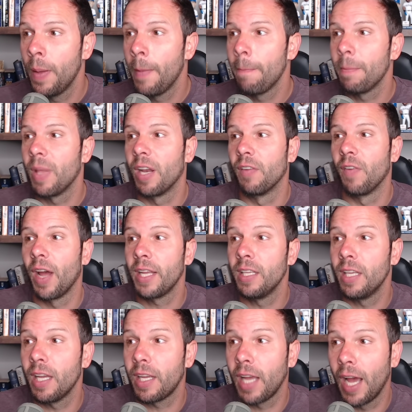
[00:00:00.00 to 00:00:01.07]
And if I can
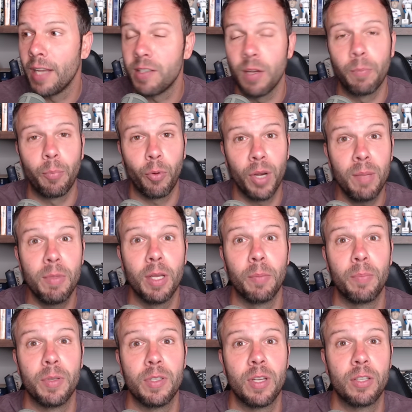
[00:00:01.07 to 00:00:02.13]
get guys at premium
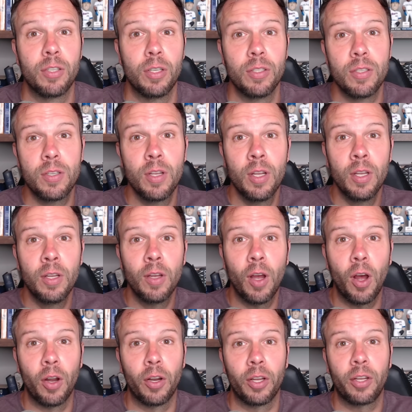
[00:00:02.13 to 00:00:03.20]
positions
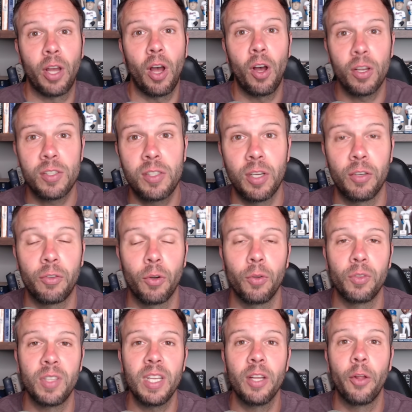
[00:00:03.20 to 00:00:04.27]
on a cost controlled
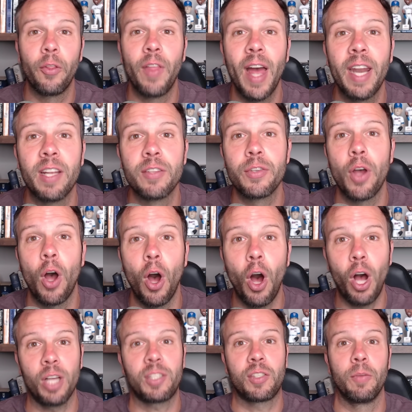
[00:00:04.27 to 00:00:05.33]
deal, that is
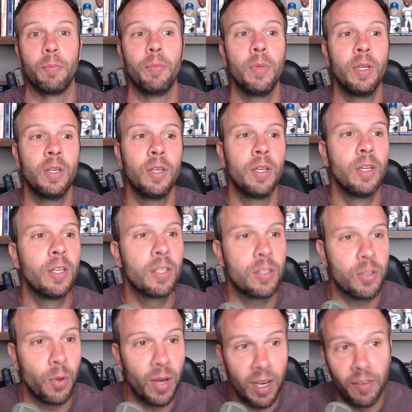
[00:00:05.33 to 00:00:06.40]
awesome.
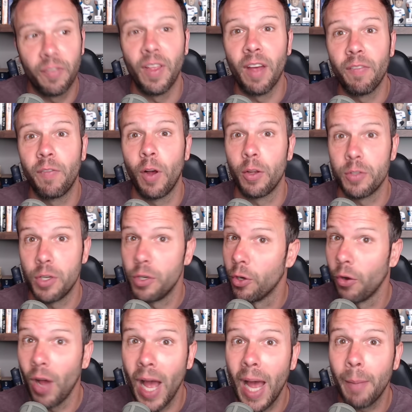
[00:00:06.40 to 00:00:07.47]
So if that falls in your
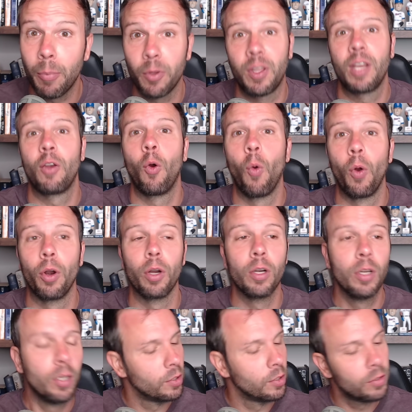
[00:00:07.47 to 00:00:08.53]
lap with a corner,
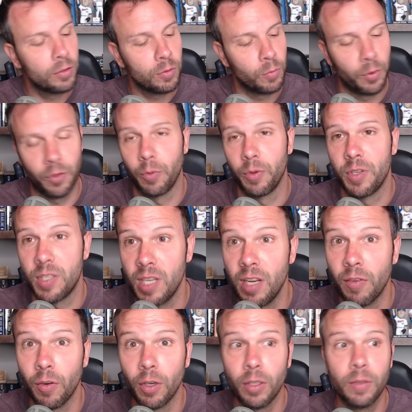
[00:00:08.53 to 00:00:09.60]
with a
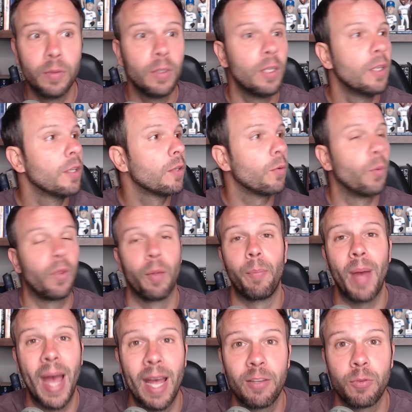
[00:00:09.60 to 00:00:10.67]
receiver, with a
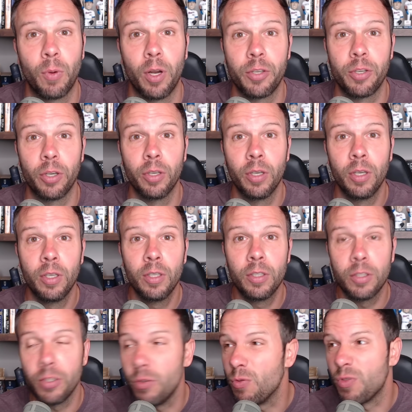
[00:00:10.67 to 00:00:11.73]
pass rusher,
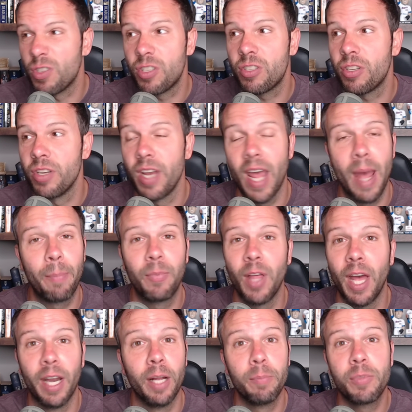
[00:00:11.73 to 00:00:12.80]
you snap
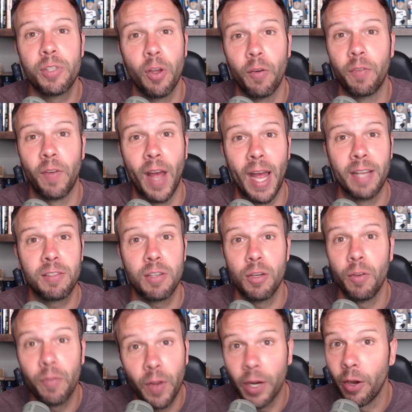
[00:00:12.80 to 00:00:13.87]
that up so fast and you
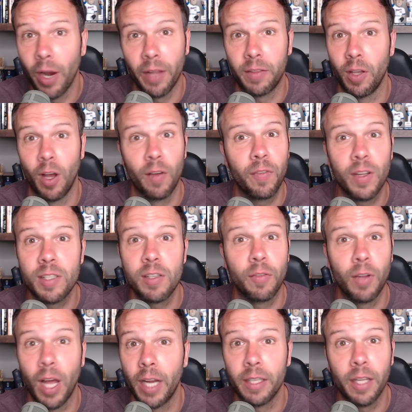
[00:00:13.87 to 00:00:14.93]
figure out the offensive
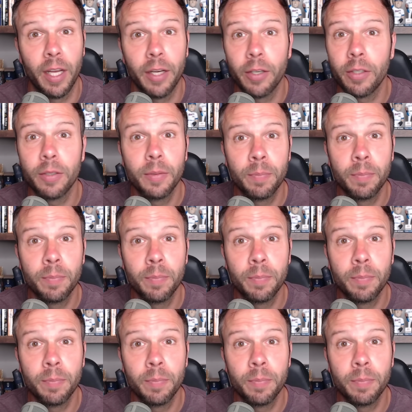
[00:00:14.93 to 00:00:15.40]
line later.